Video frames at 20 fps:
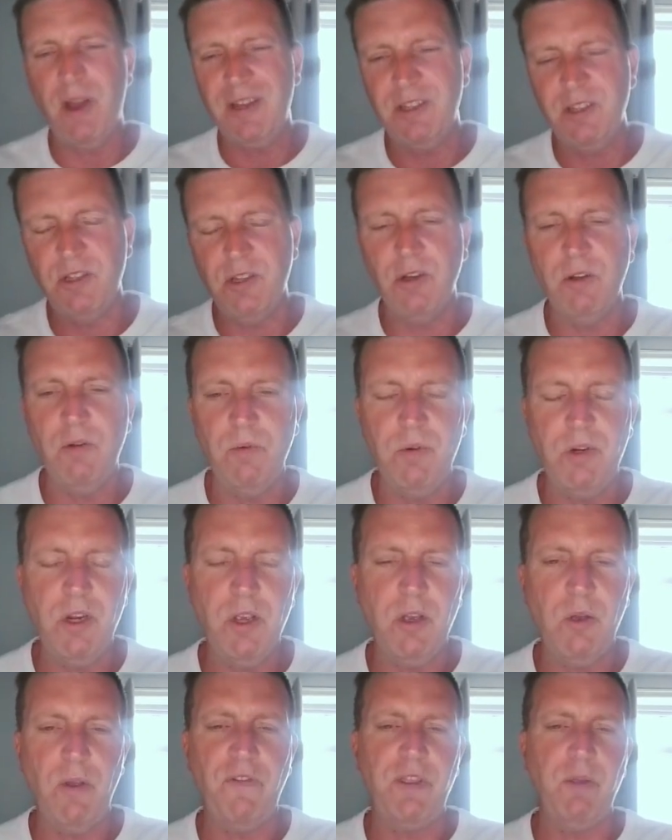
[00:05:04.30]
but I don't
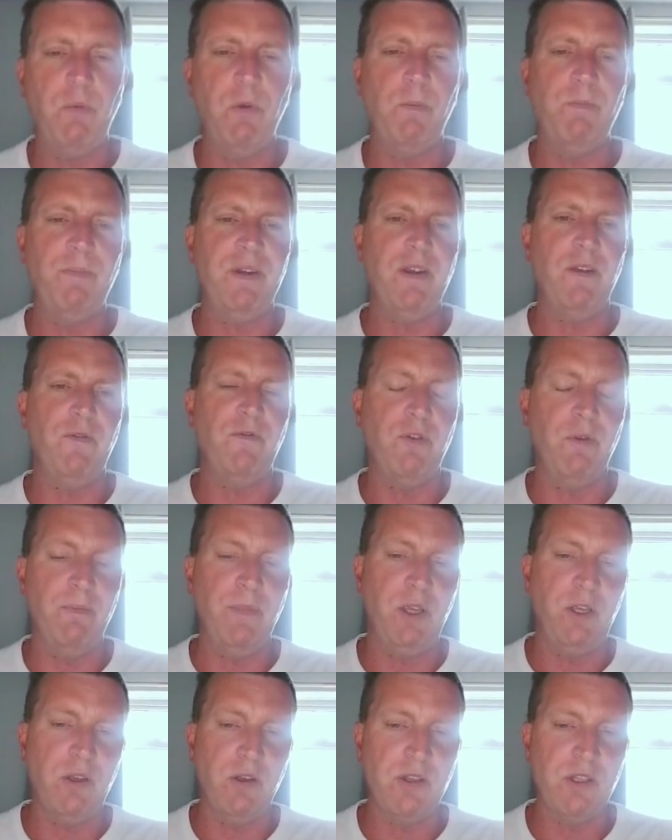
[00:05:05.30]
know if they would be
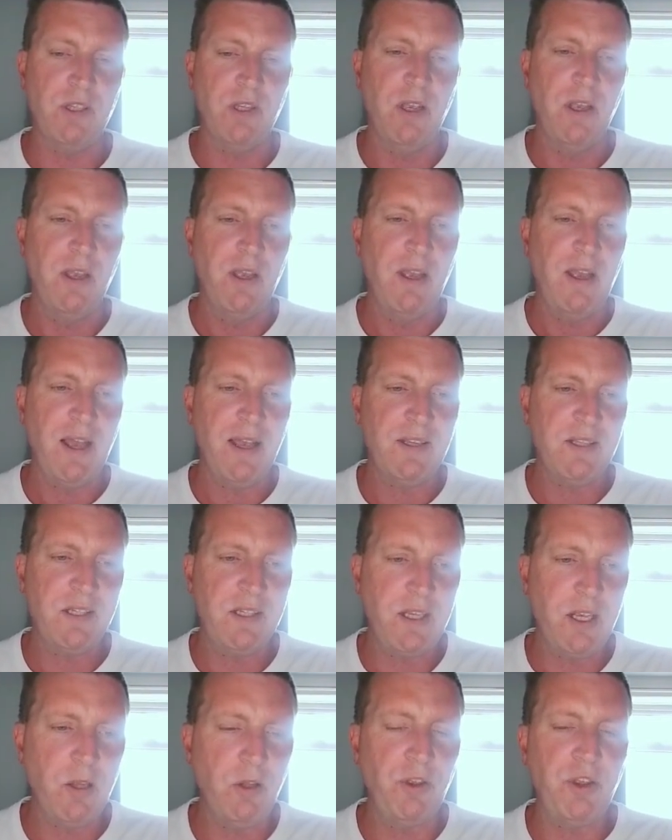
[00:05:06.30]
different, because
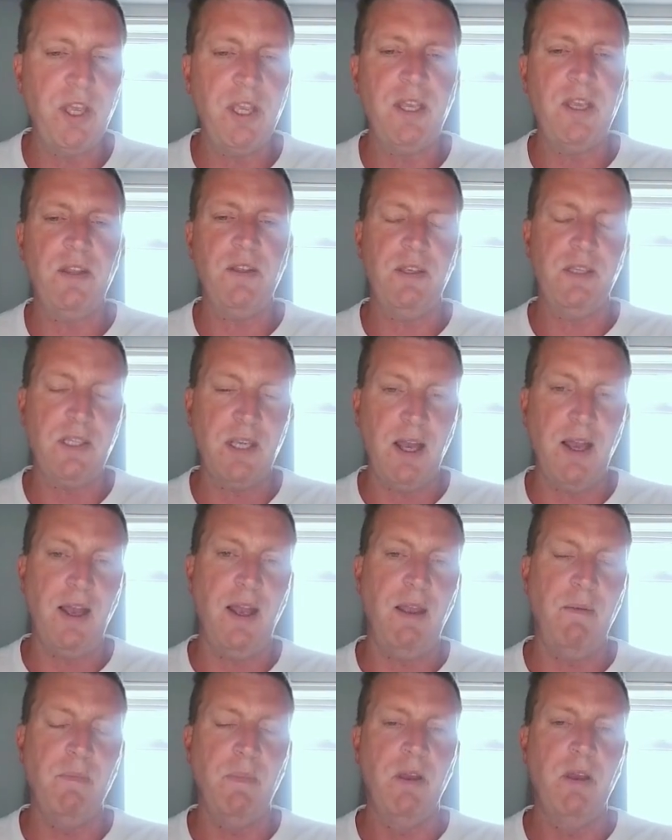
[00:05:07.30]
still think at the
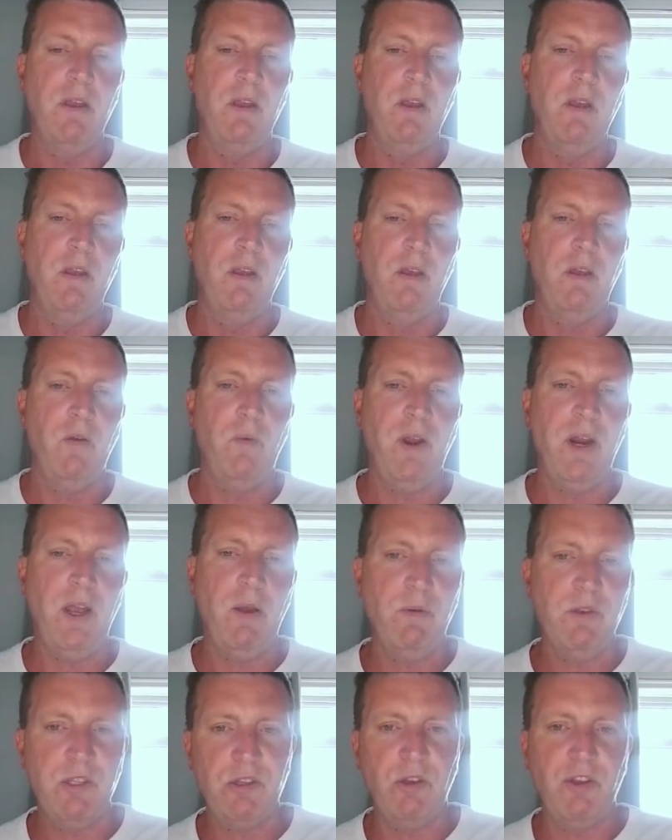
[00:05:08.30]
time when
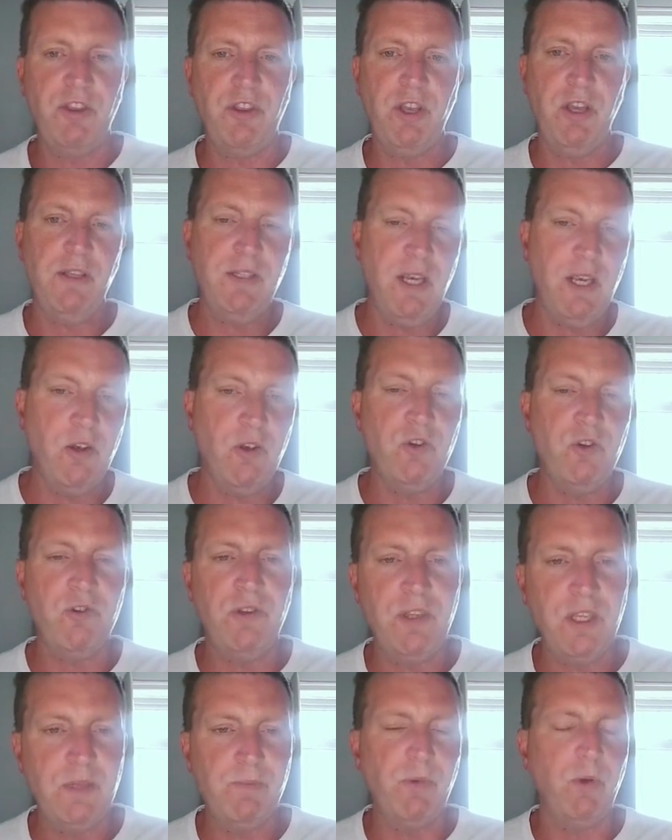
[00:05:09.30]
I was sort of
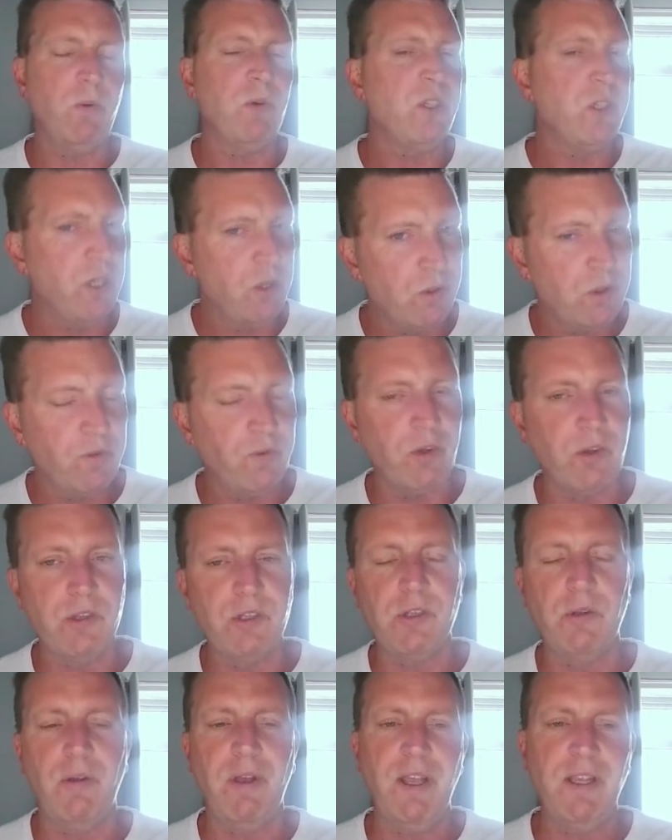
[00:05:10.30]
1300, this book was useful,
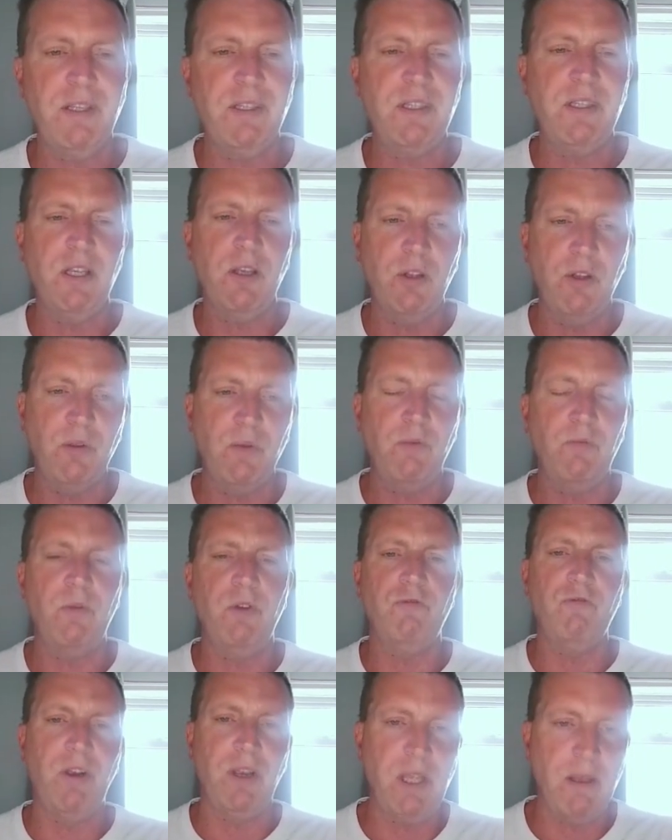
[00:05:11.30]
so I still
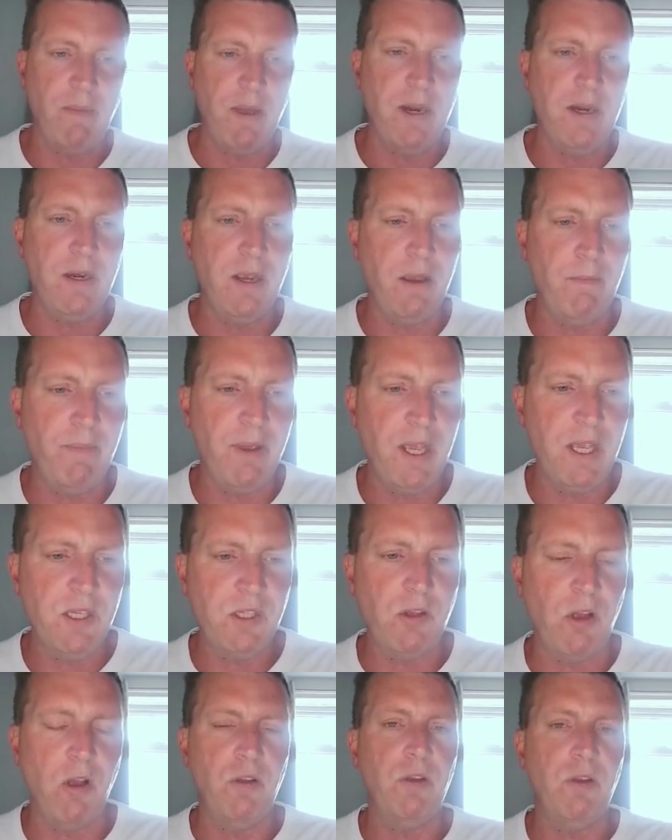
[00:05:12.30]
would recommend it
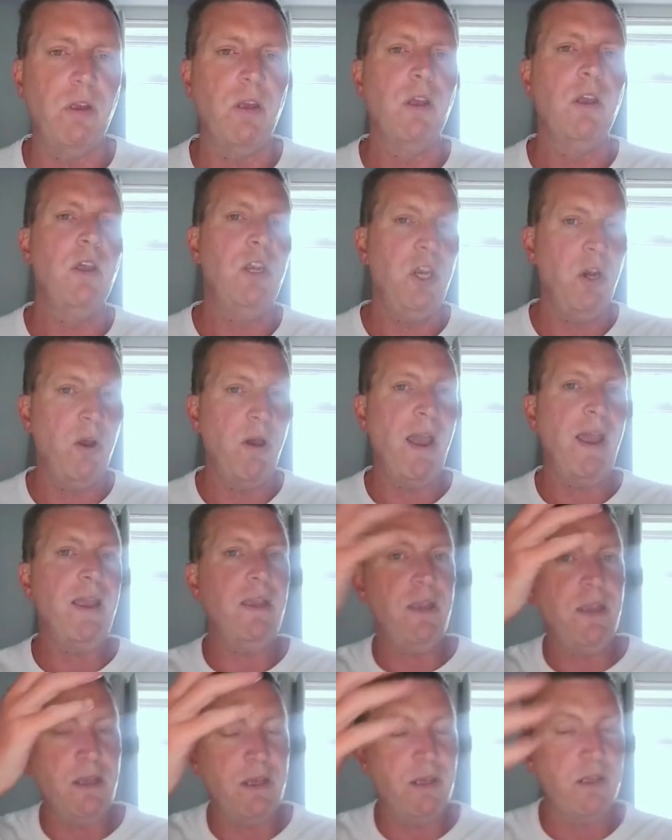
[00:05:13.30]
based on, you know,
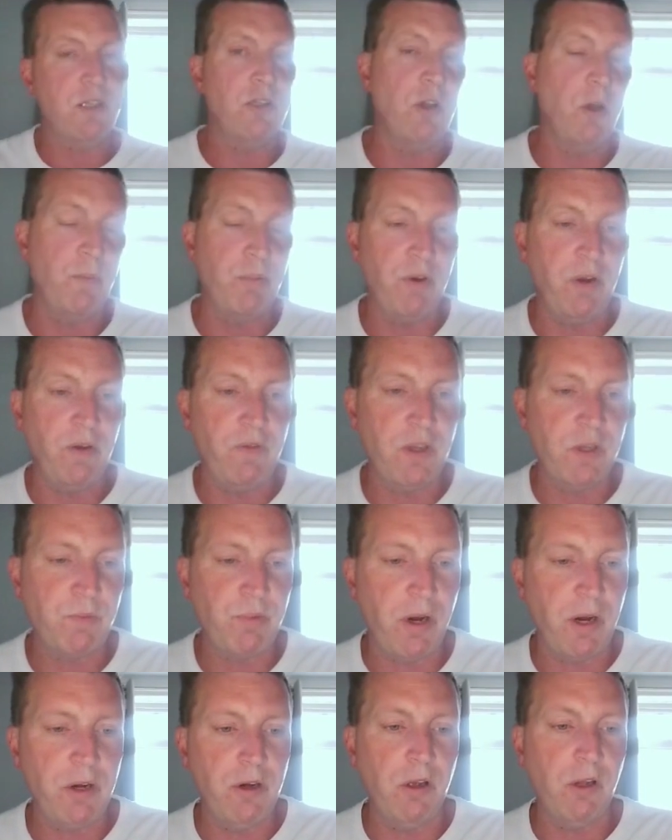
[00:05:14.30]
8 years sort of previous
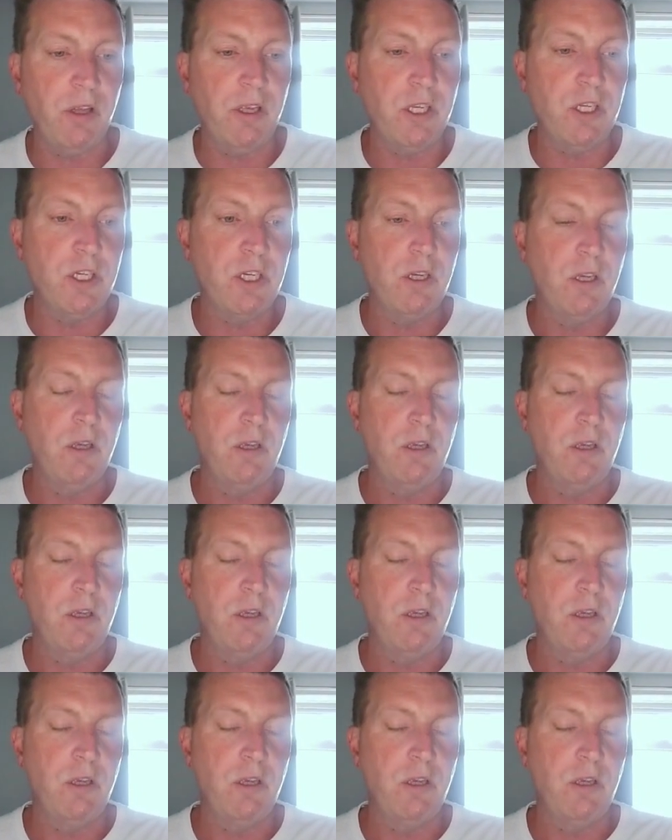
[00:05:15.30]
prior knowledge.